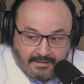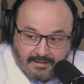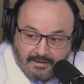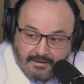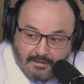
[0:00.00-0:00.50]

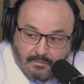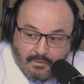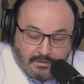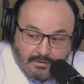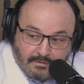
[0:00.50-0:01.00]
and a
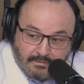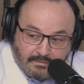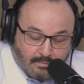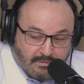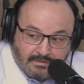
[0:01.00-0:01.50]
well-known
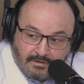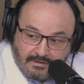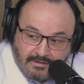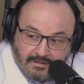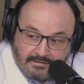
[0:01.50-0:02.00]
superstar in
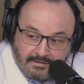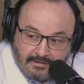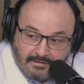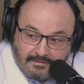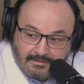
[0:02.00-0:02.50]

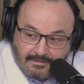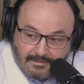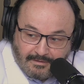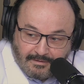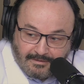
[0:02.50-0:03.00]

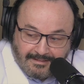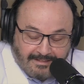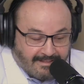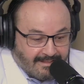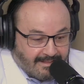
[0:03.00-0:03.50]
Scottsdale.
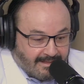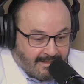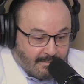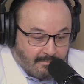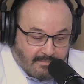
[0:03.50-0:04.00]

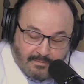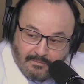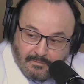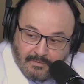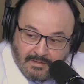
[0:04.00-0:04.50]
And
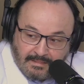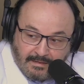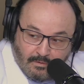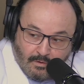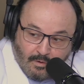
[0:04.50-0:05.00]
with
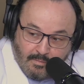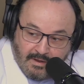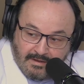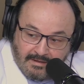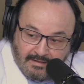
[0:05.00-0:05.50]
little old
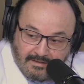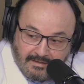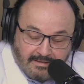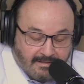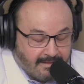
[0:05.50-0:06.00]
me,
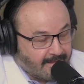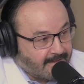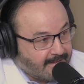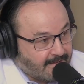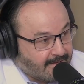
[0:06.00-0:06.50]

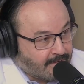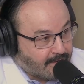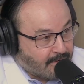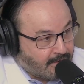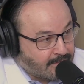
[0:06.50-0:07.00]

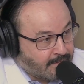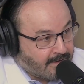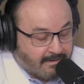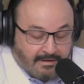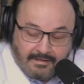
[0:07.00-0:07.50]
Dr. Aldo
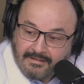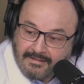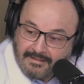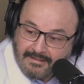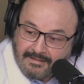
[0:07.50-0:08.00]
Guerra,
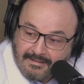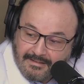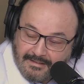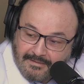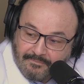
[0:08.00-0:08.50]

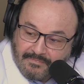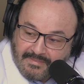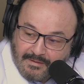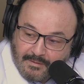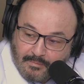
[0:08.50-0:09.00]

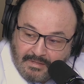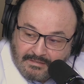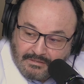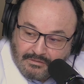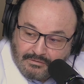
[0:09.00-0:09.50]

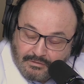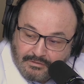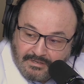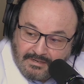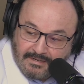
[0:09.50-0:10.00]
plastic
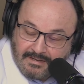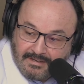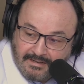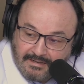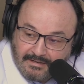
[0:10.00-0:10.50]
surgeon
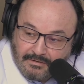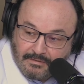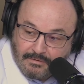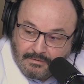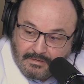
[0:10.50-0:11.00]

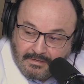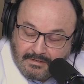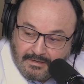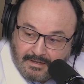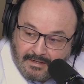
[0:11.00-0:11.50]
to
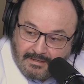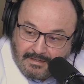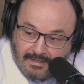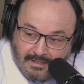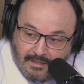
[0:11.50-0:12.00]
the
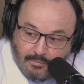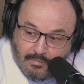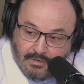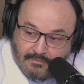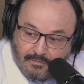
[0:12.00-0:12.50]

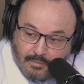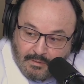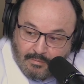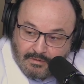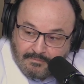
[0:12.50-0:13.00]
beautiful
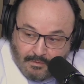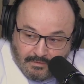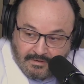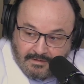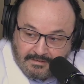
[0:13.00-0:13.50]
people of
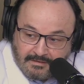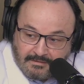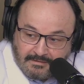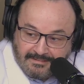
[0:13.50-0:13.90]
North Scottsdale.